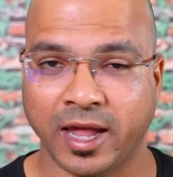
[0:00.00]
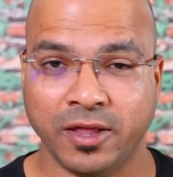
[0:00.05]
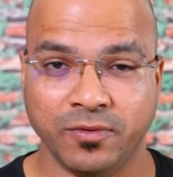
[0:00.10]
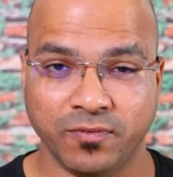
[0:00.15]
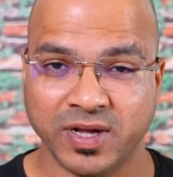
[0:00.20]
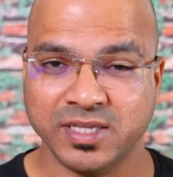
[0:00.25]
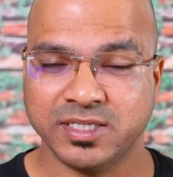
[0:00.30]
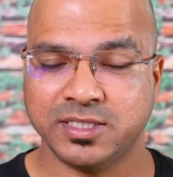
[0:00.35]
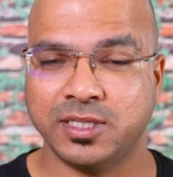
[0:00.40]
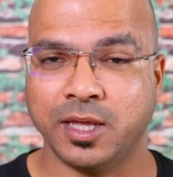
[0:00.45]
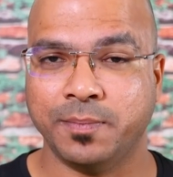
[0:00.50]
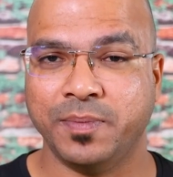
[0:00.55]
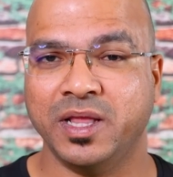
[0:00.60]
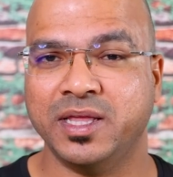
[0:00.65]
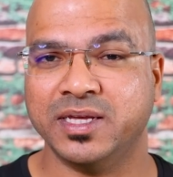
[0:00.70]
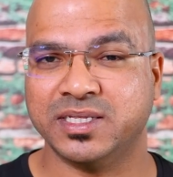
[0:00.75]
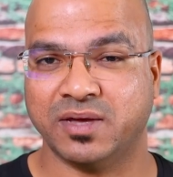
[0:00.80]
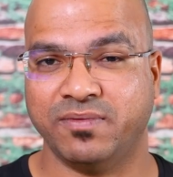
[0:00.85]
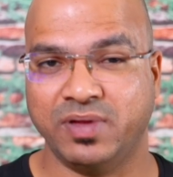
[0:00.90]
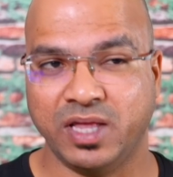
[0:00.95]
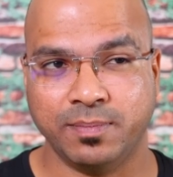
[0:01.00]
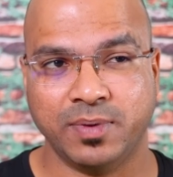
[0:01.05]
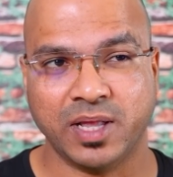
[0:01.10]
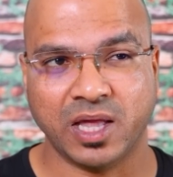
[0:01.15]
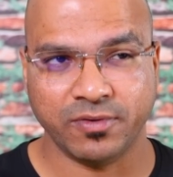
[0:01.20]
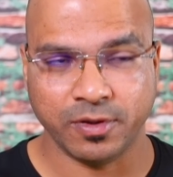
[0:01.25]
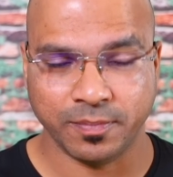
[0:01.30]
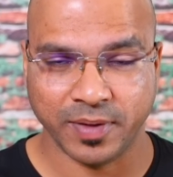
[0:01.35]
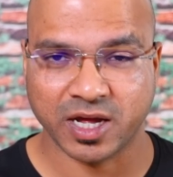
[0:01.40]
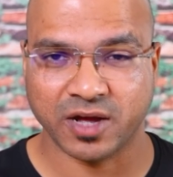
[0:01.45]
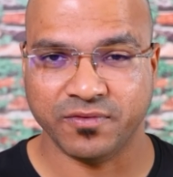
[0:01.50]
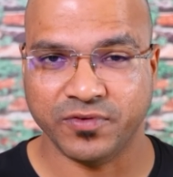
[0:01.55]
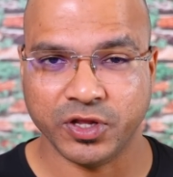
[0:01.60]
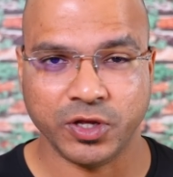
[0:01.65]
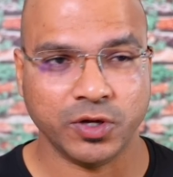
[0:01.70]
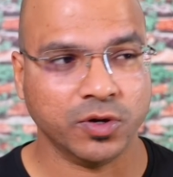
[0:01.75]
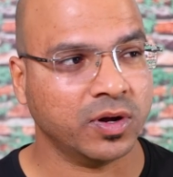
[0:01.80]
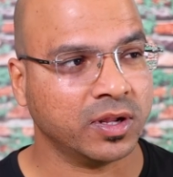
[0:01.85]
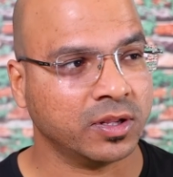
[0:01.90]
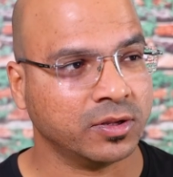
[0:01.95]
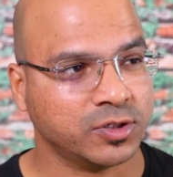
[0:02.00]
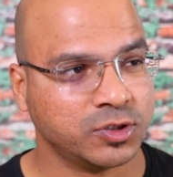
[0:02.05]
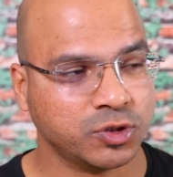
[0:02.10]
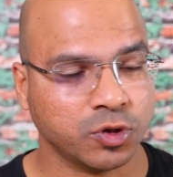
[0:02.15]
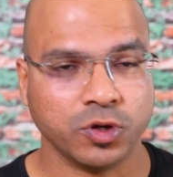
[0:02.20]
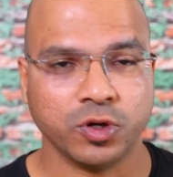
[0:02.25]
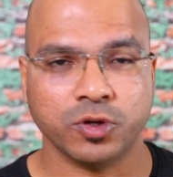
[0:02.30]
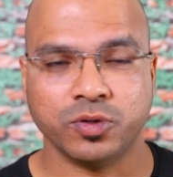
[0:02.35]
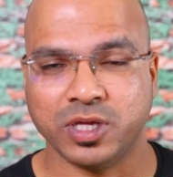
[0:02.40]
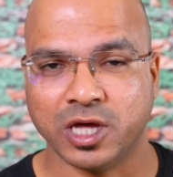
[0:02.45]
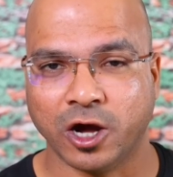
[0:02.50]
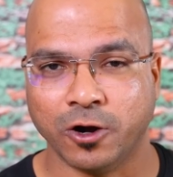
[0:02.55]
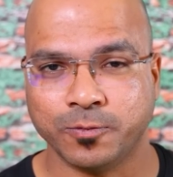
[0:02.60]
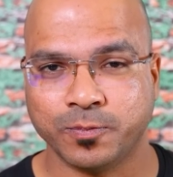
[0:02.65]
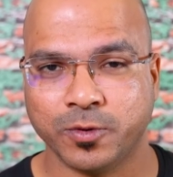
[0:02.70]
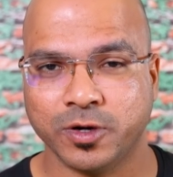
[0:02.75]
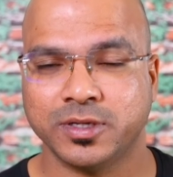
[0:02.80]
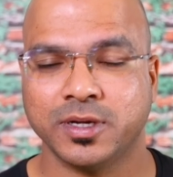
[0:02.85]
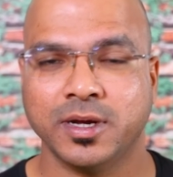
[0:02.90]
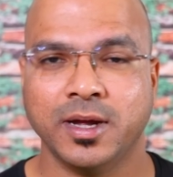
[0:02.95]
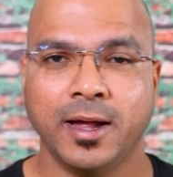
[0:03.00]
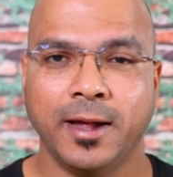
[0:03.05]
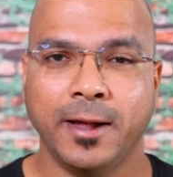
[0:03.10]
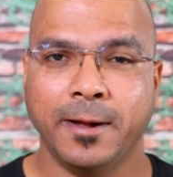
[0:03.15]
And once the build is available, I will make a video and show you the output.